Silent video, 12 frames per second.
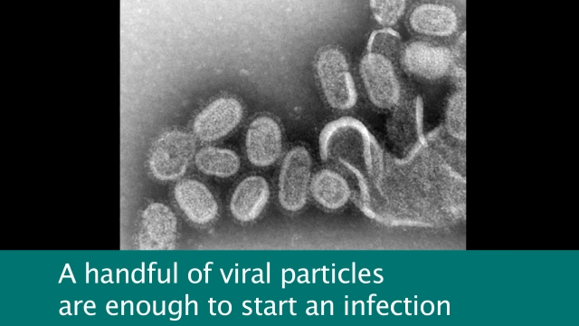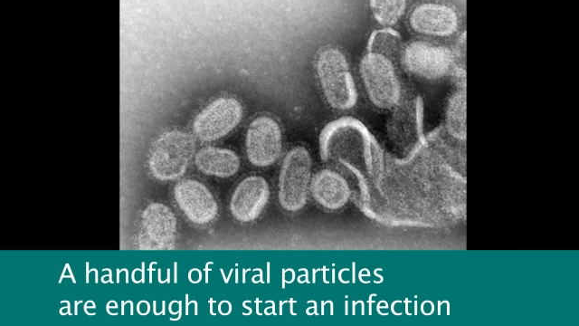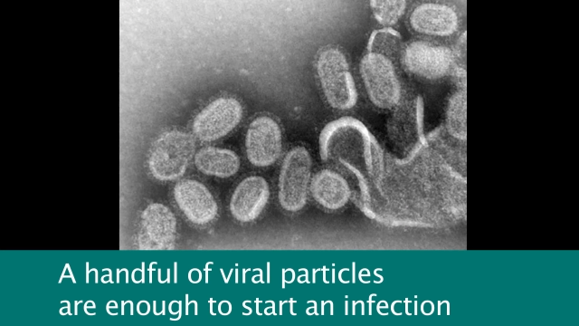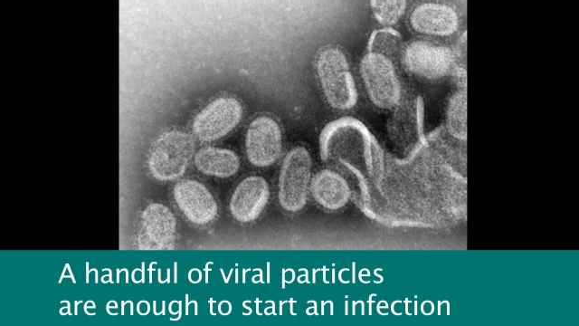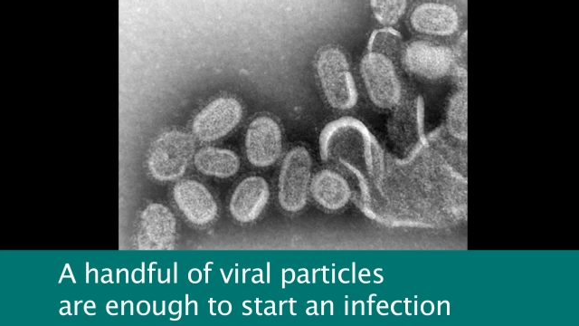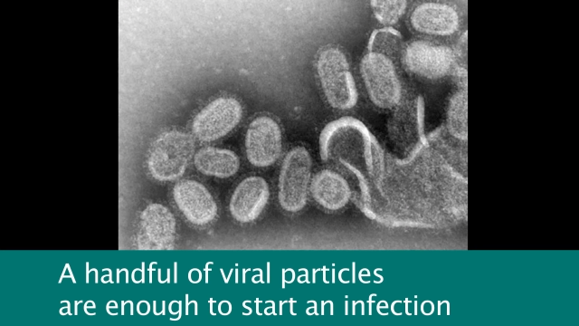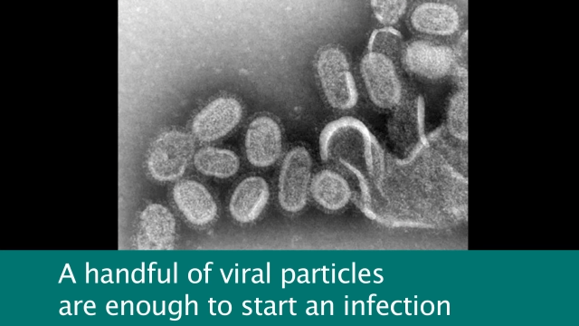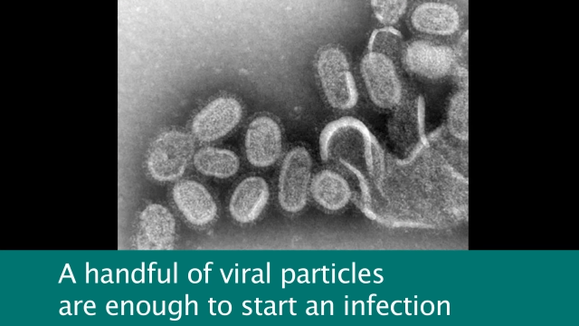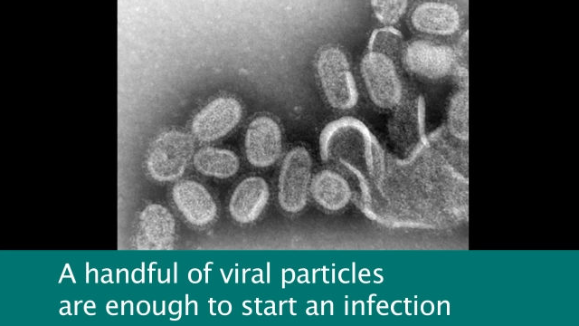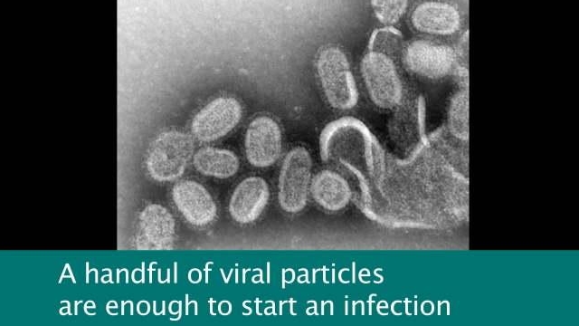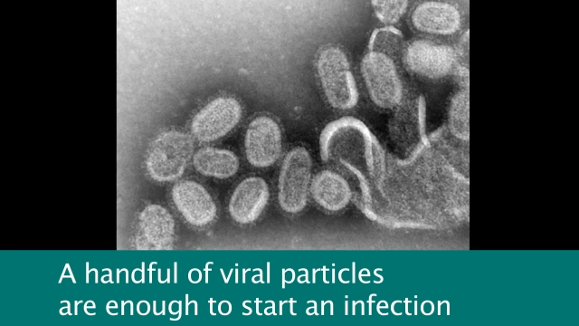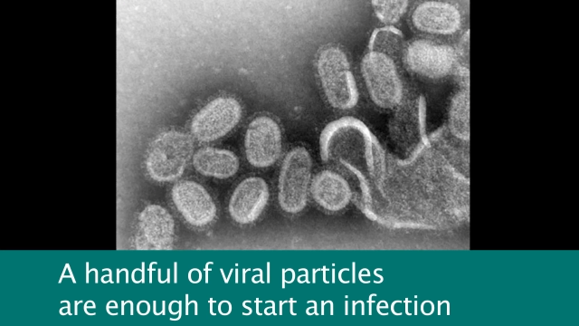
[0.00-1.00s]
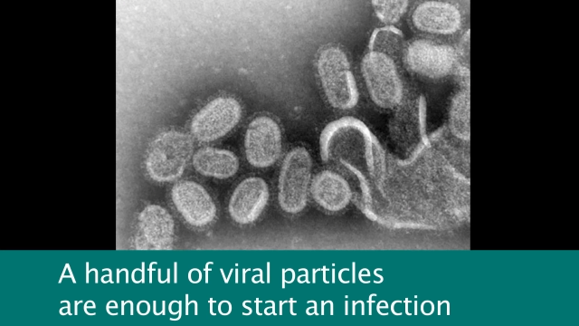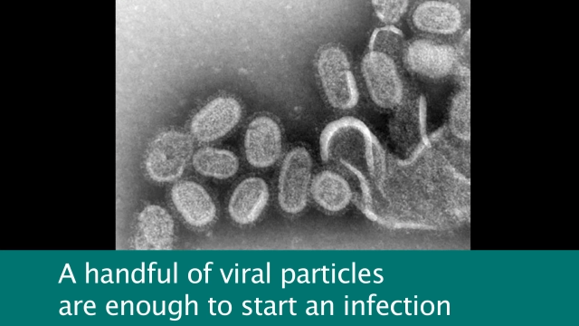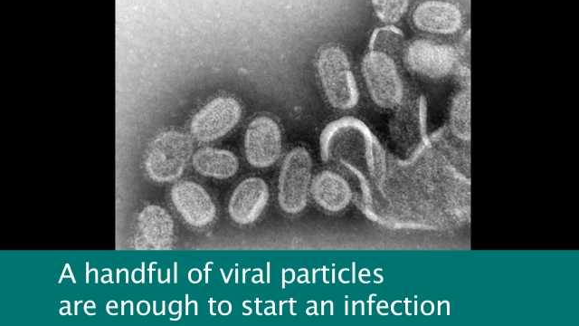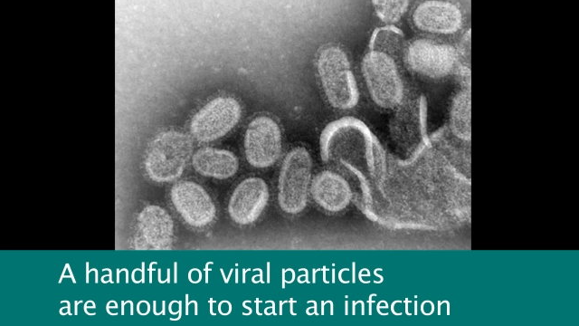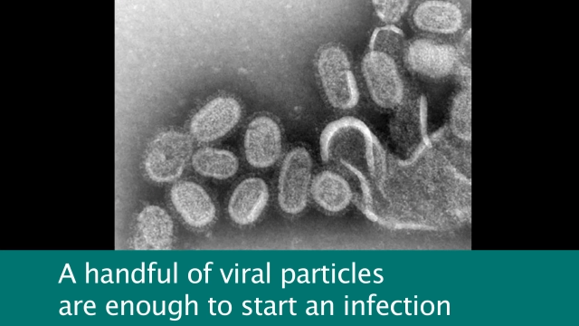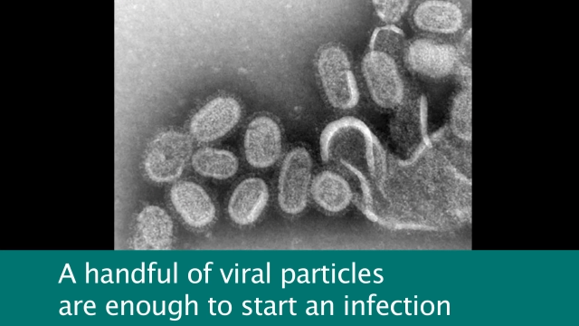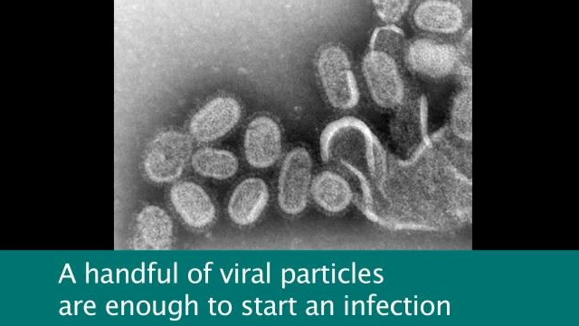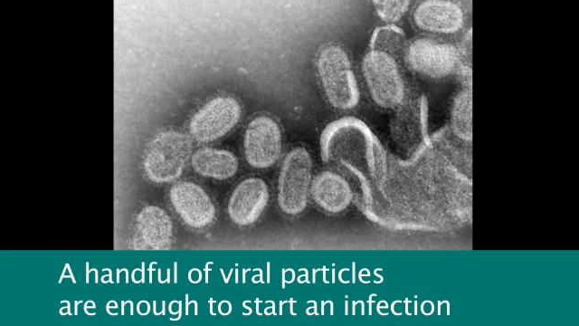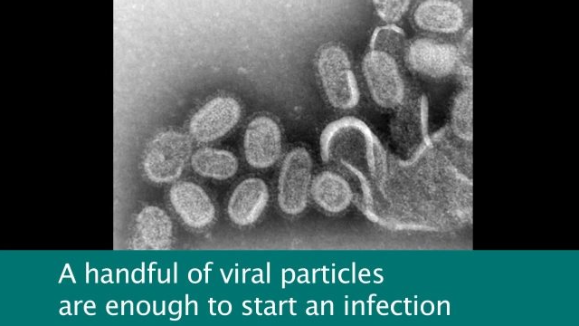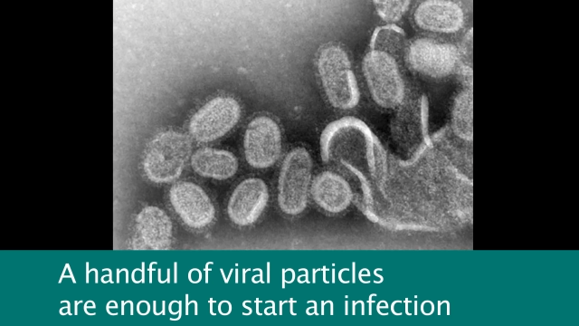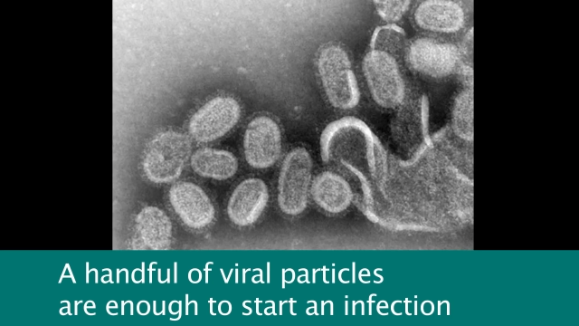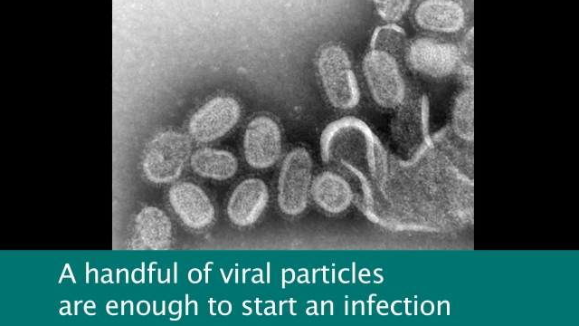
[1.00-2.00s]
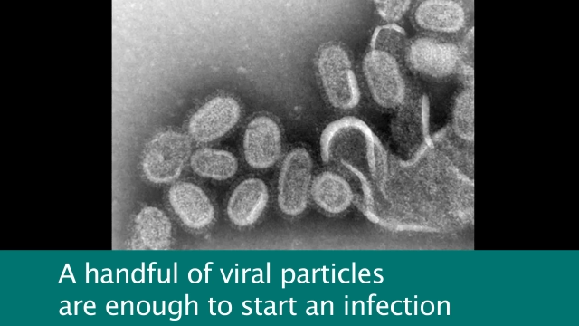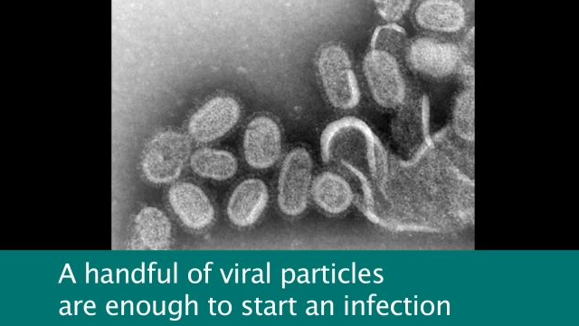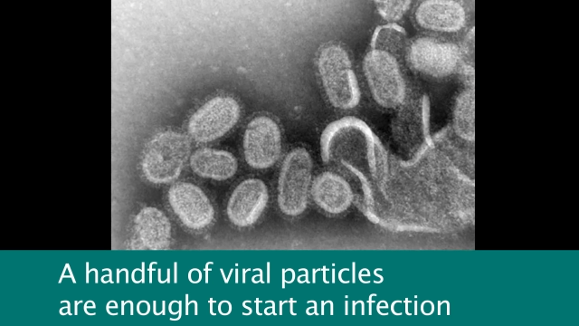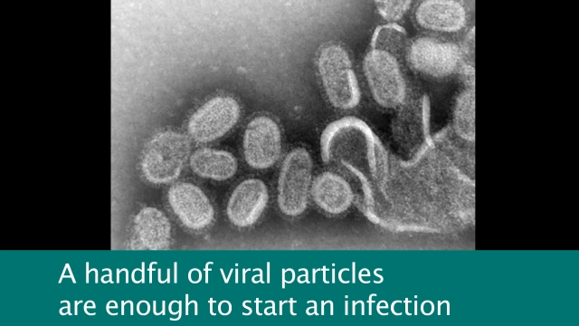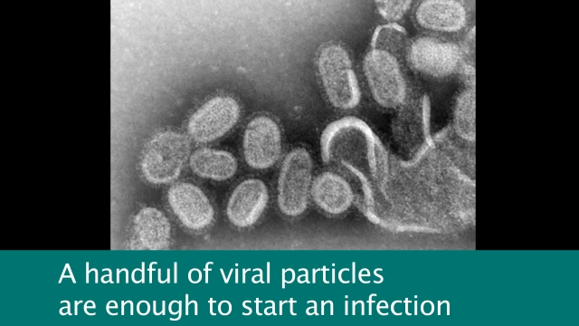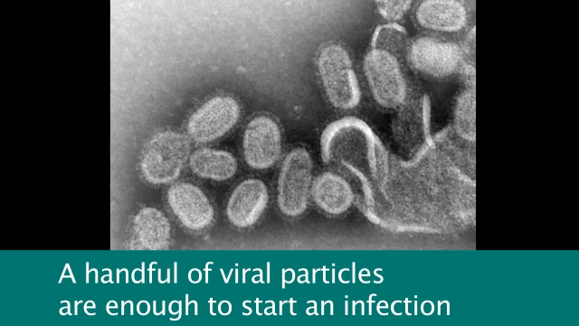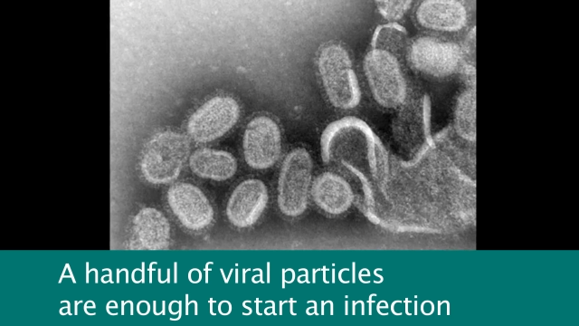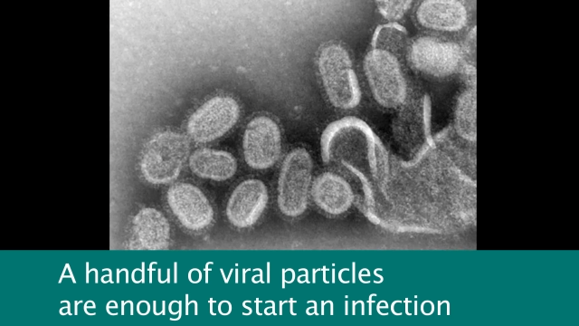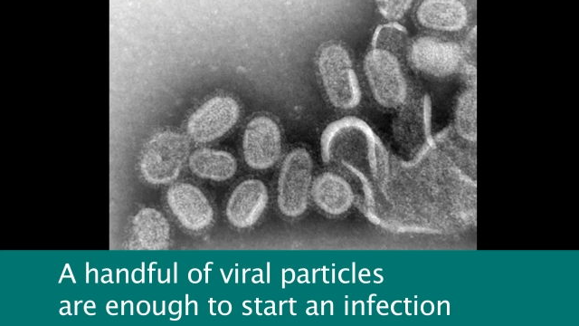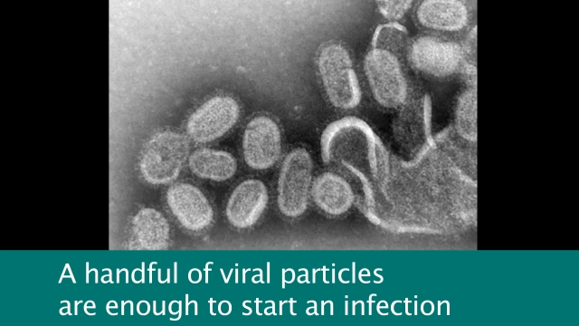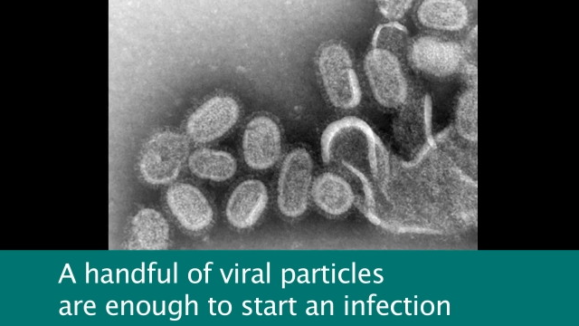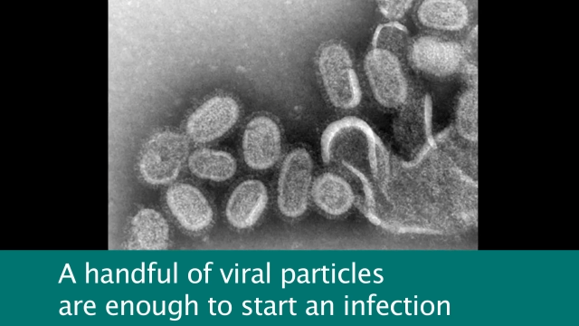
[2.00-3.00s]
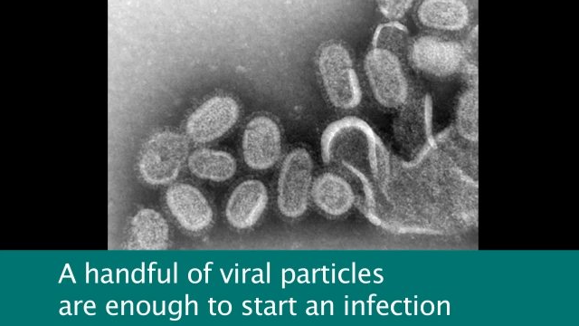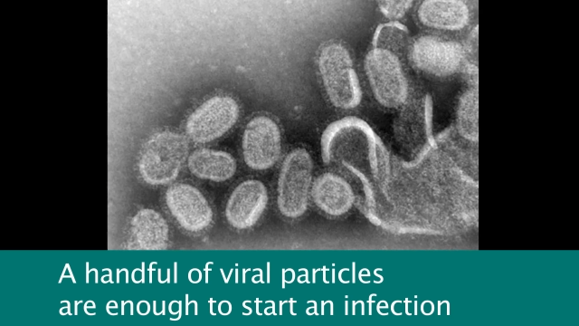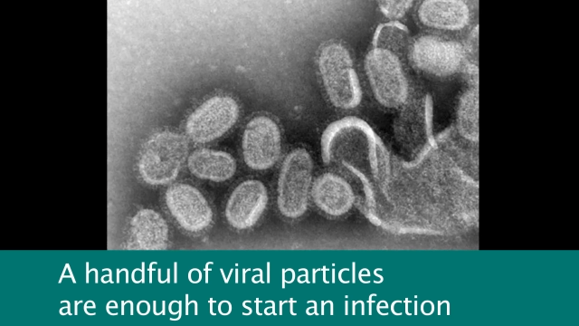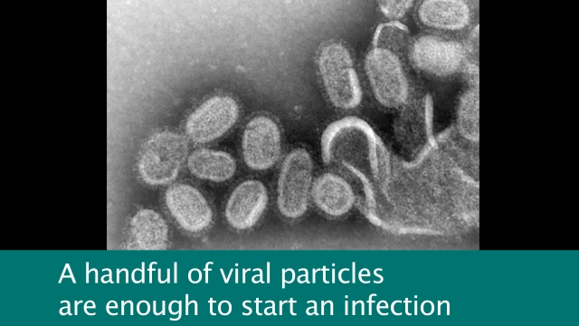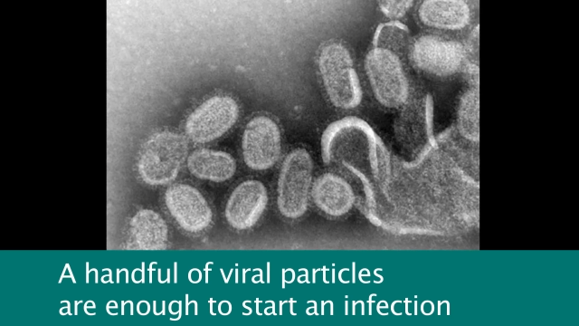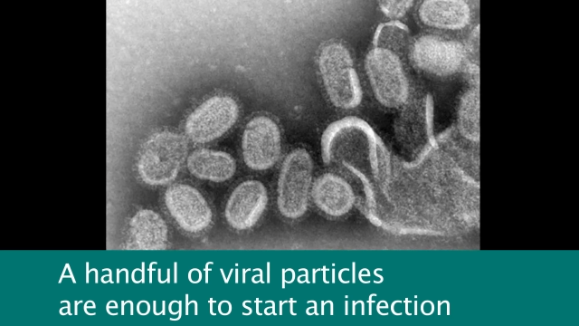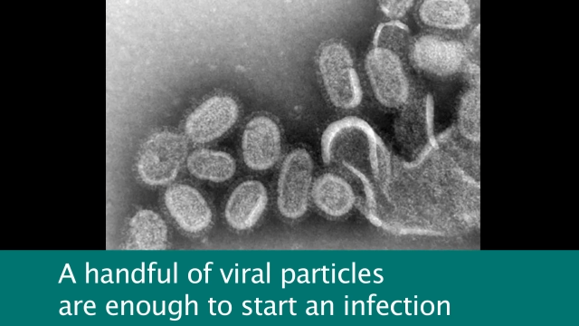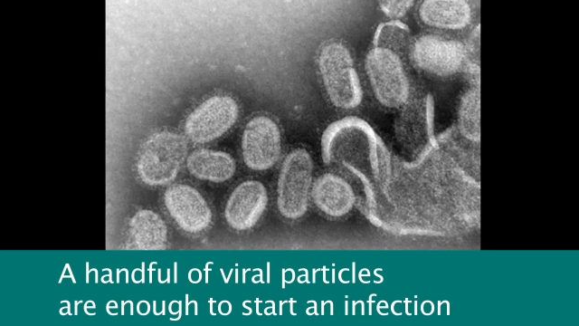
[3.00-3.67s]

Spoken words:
No face is visible, so there are no lips to read.